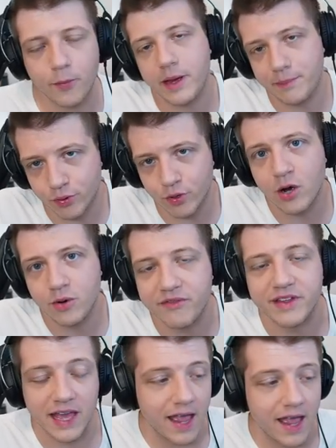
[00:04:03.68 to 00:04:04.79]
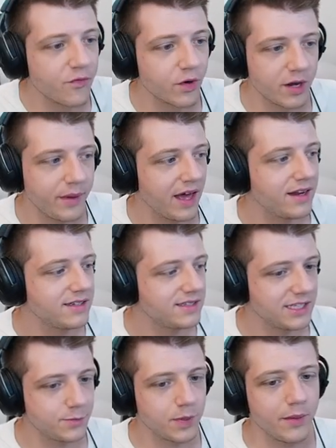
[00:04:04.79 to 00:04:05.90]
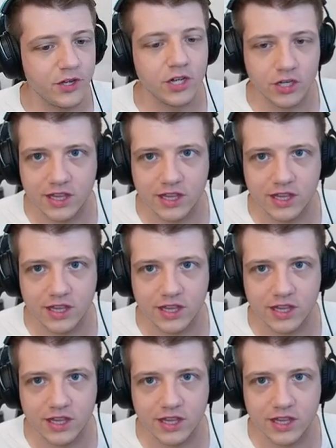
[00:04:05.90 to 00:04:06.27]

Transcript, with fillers: a pro of the game if we're gonna be honest that's probably a good